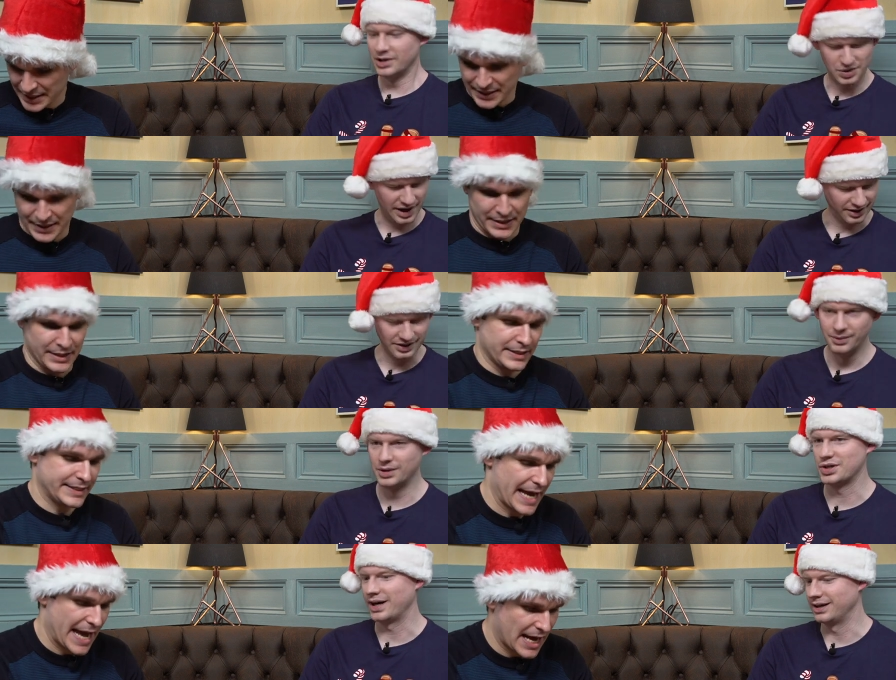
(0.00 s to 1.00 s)
Speaker 1: What do you reckon?
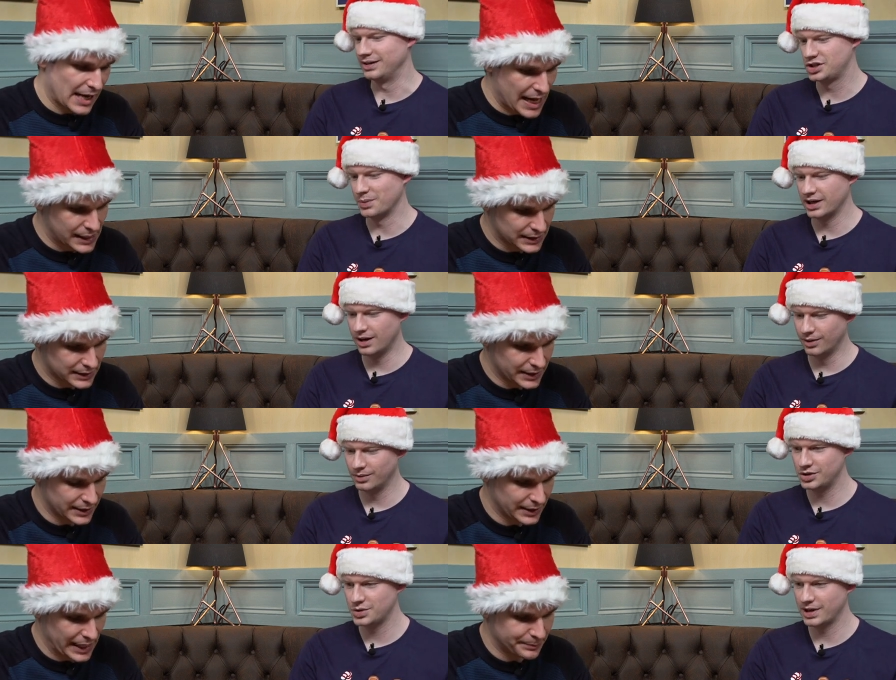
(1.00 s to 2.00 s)
What yeah, do you reckon? Should I'll, we
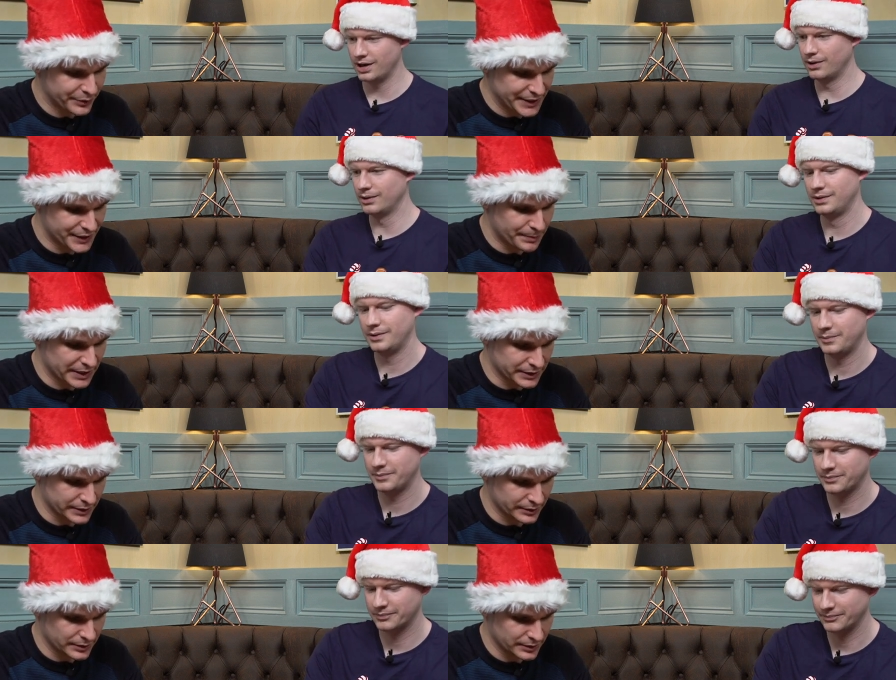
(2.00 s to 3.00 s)
go? Should I we go? press the
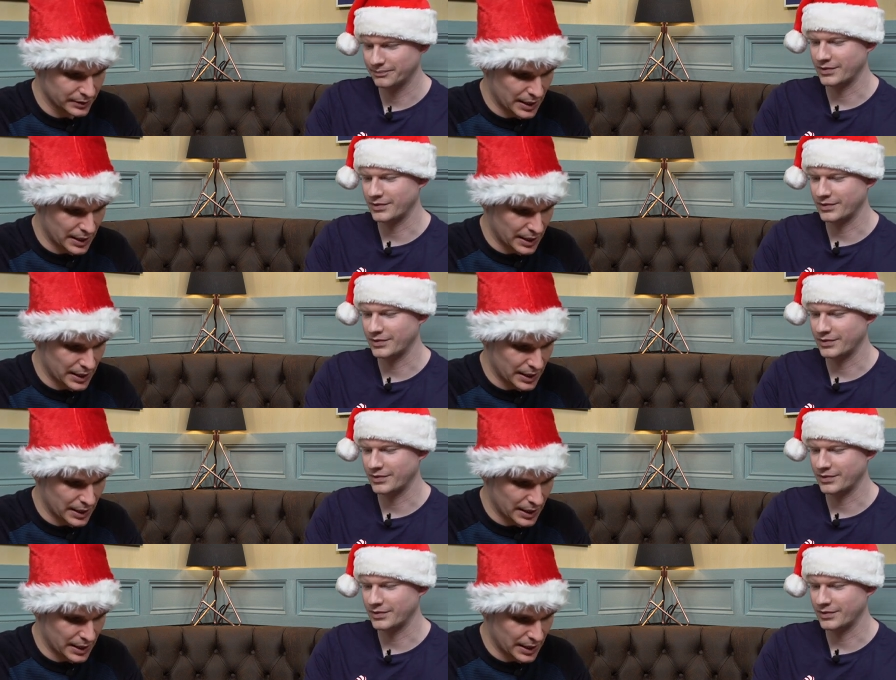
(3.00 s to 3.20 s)
button.